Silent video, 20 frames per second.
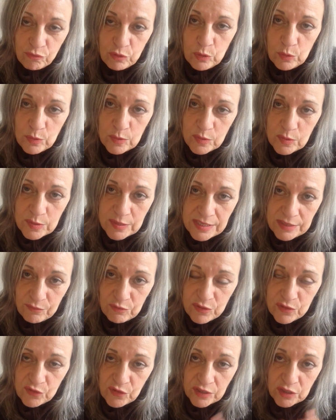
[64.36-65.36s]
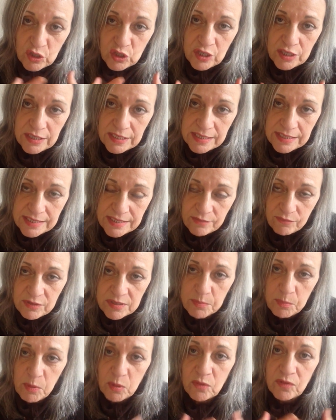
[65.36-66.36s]
rules and restrictions and
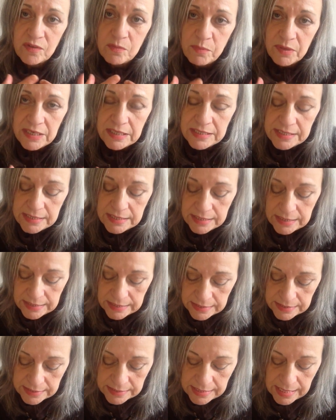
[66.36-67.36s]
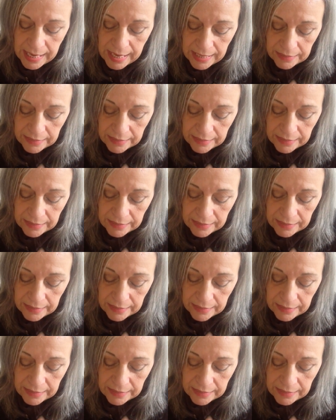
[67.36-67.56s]
responsibilities,